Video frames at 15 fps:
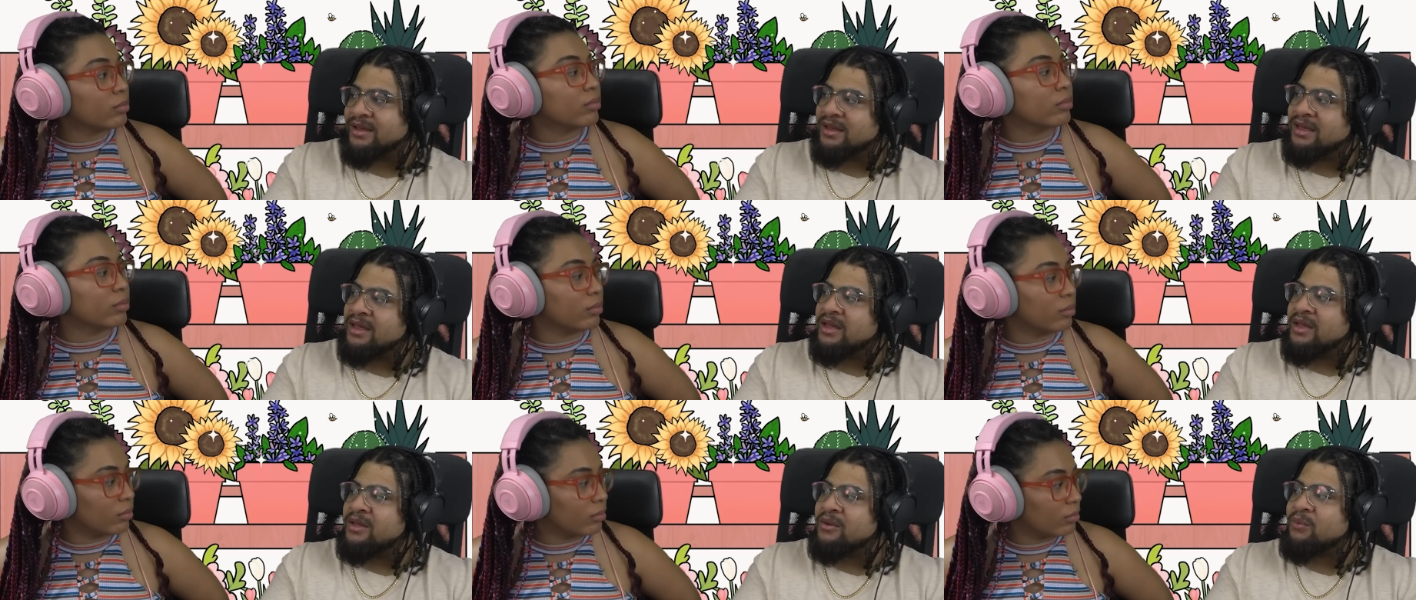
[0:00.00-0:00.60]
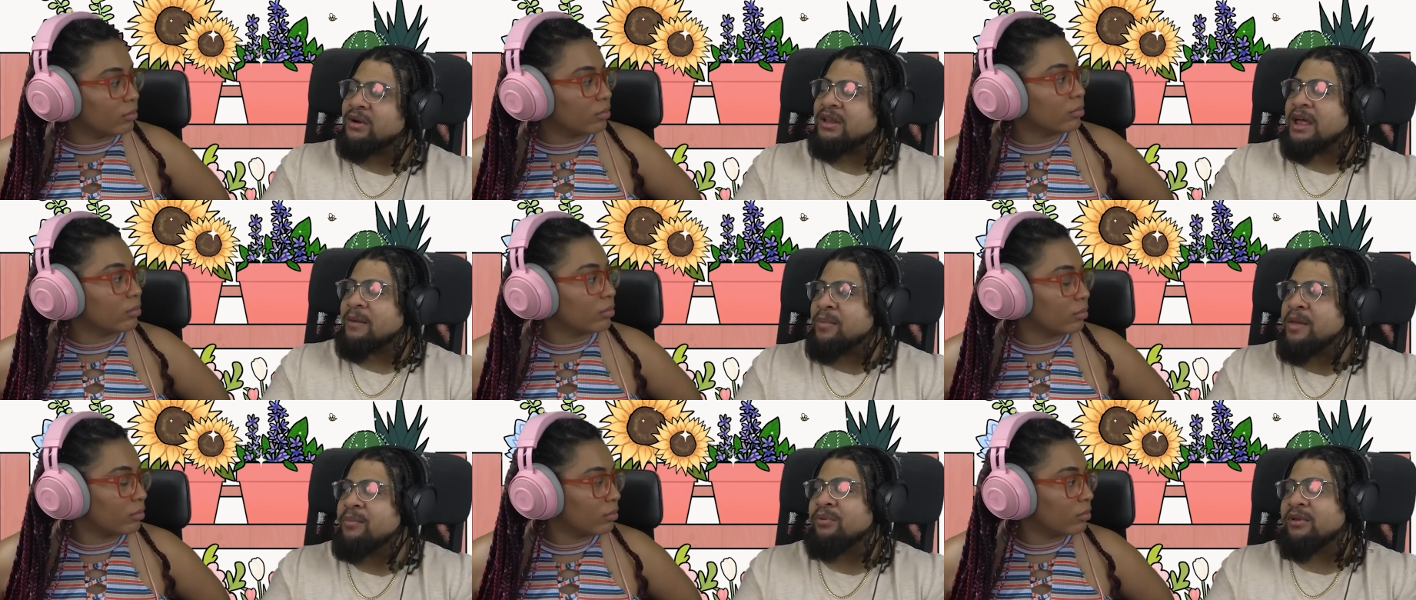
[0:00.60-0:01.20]
Speaker 1: Mm-hmm. Where like
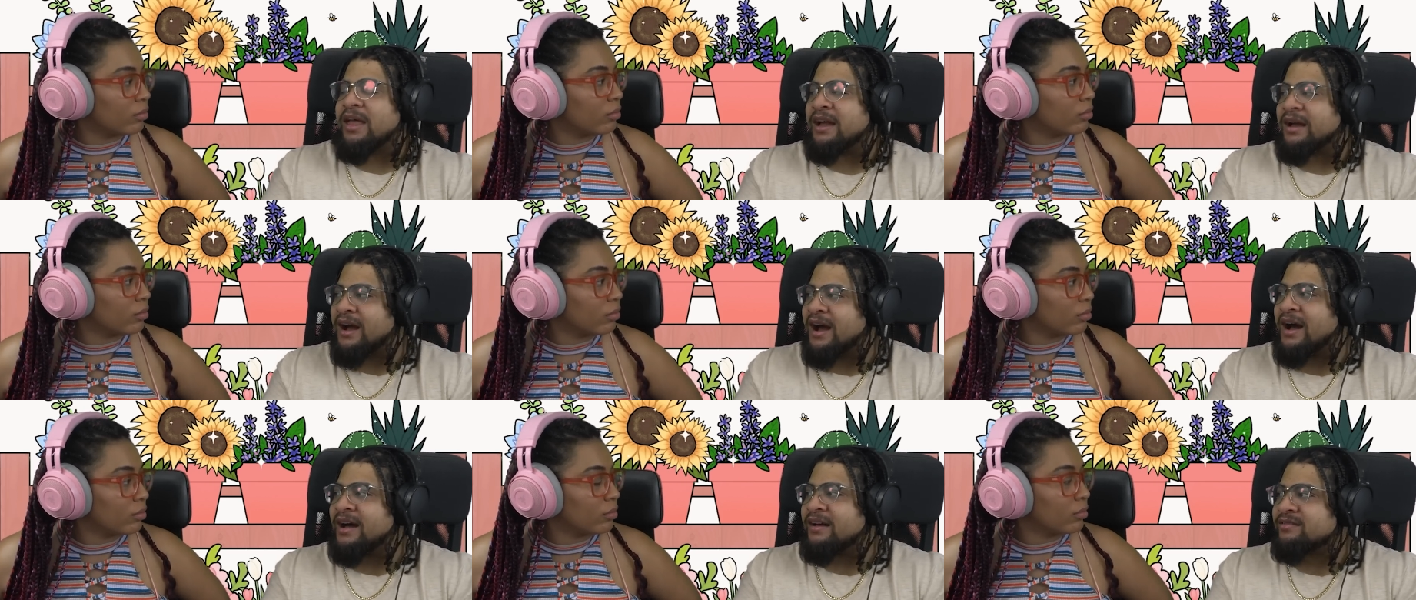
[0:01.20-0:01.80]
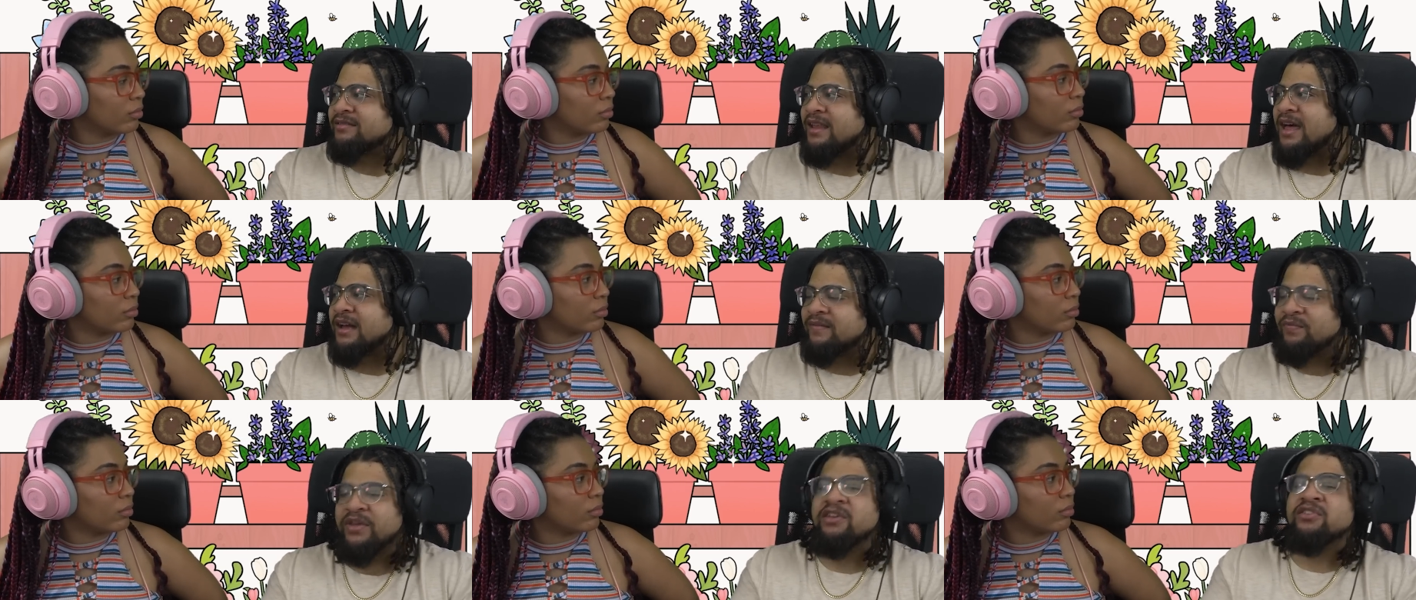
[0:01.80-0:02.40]
people like us,
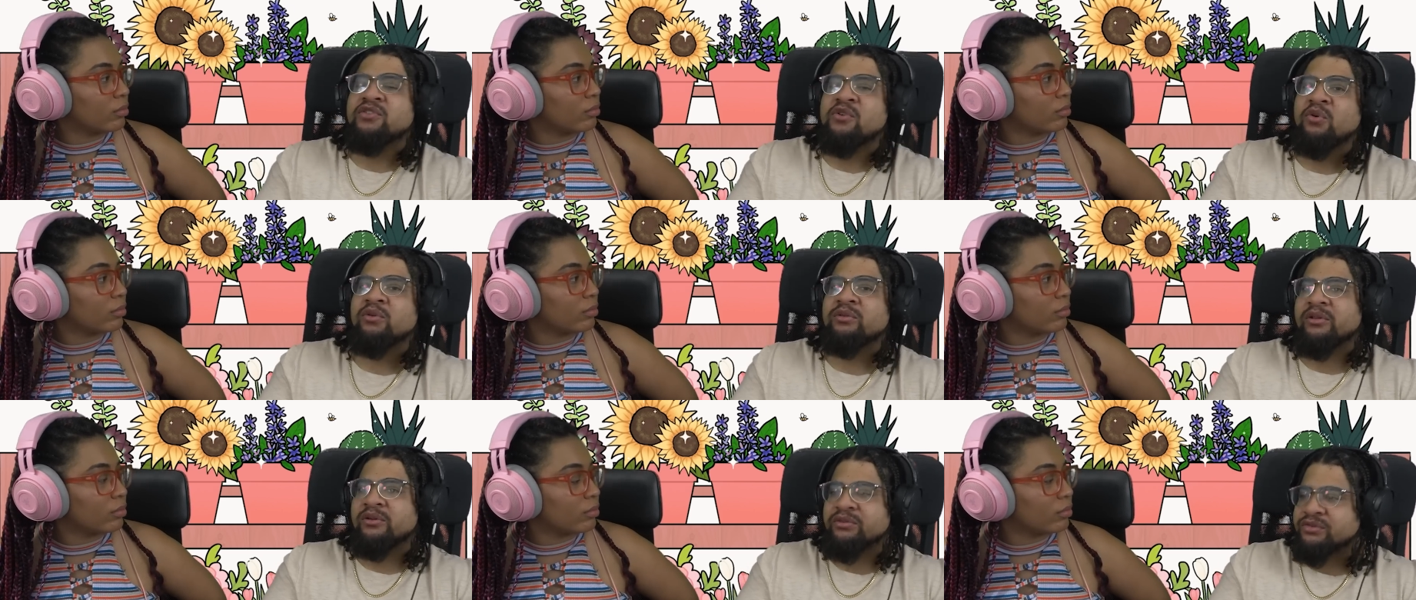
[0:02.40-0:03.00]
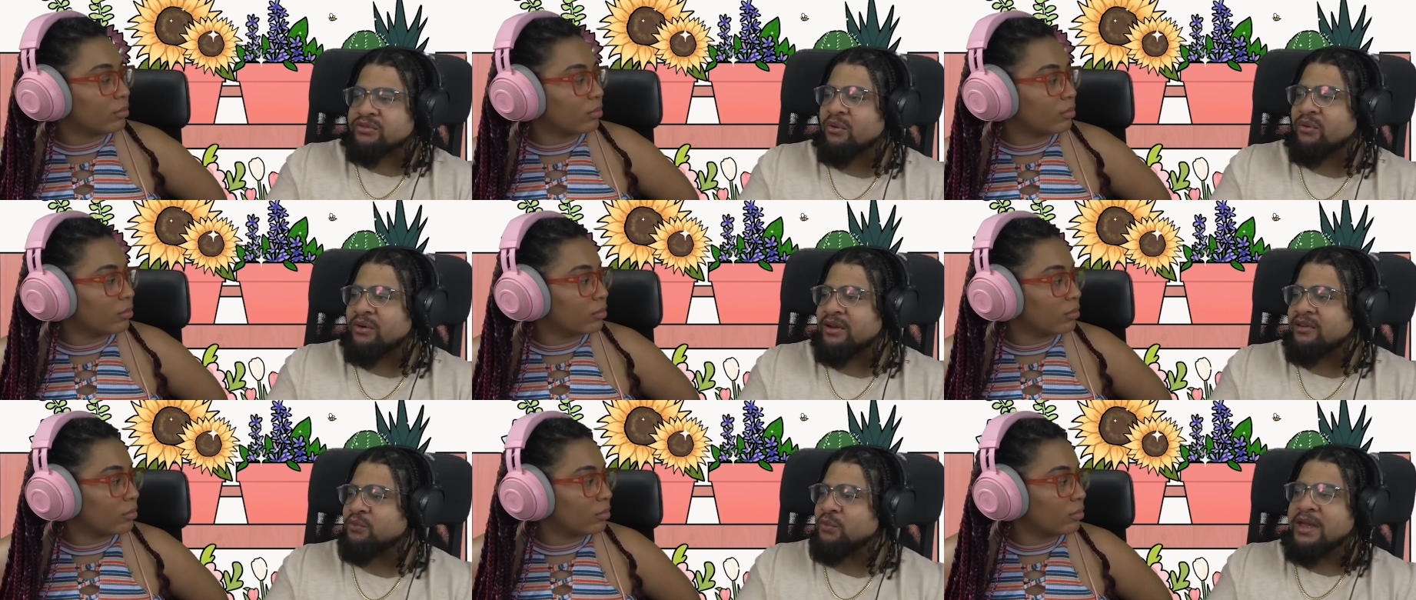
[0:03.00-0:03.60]
like these cool little
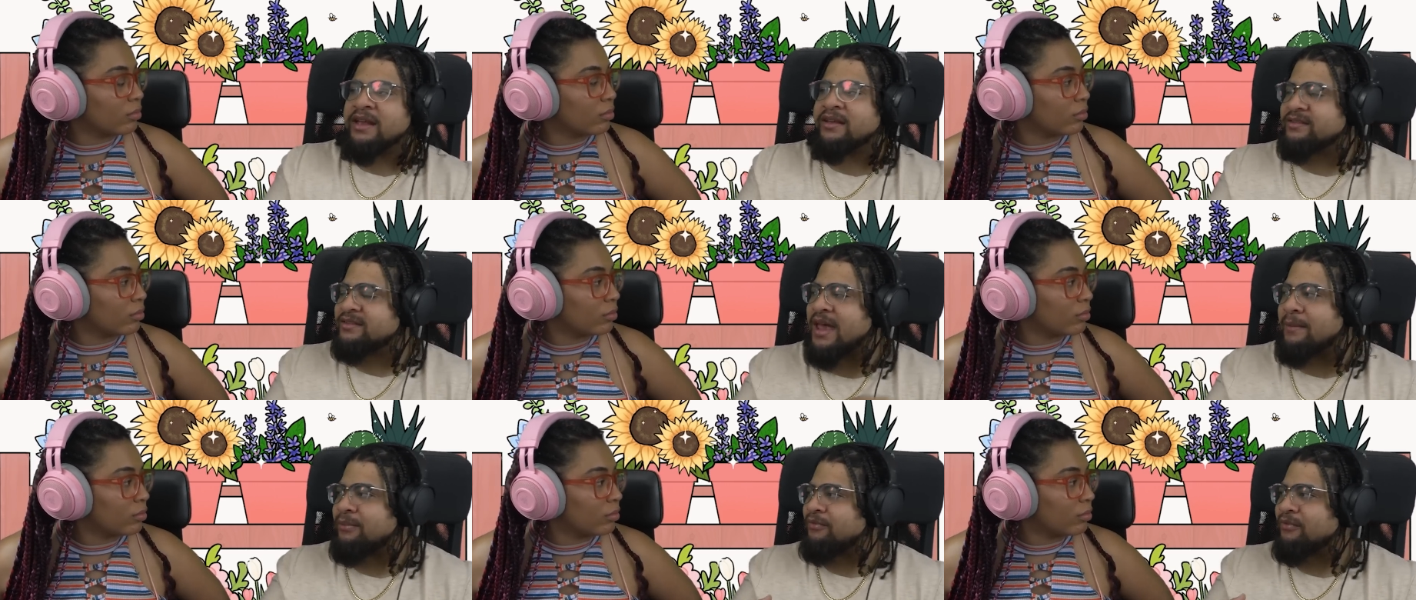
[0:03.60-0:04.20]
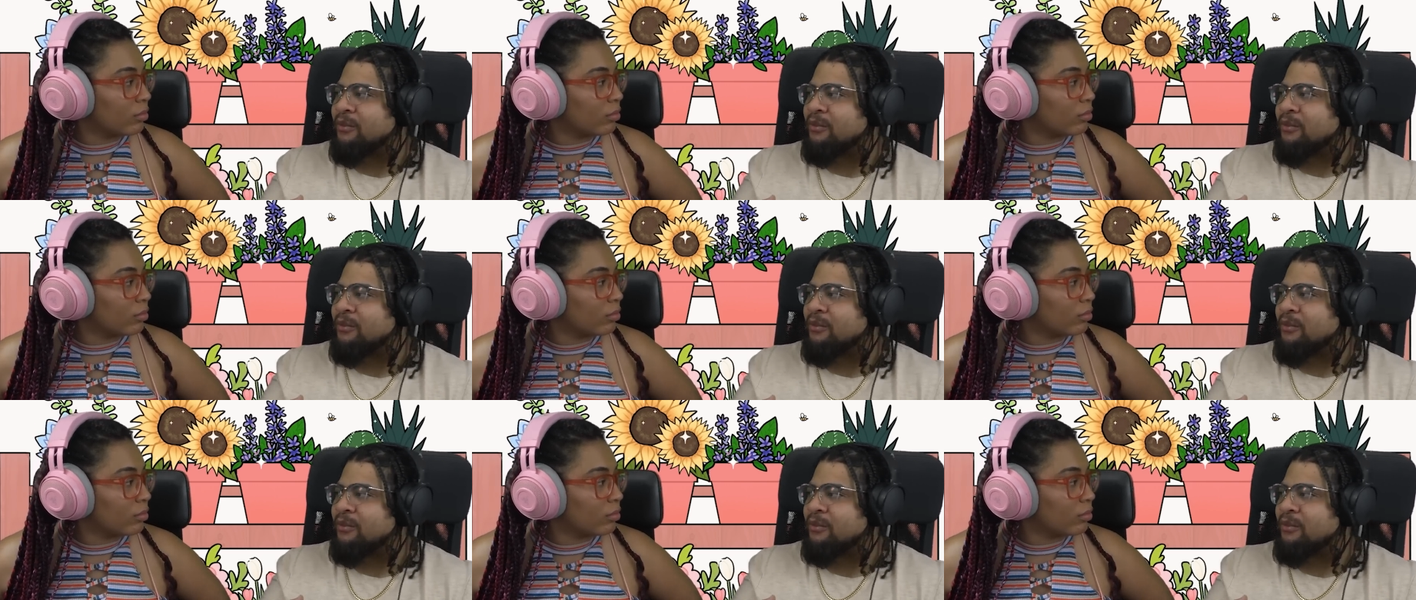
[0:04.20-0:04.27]
stories, we accept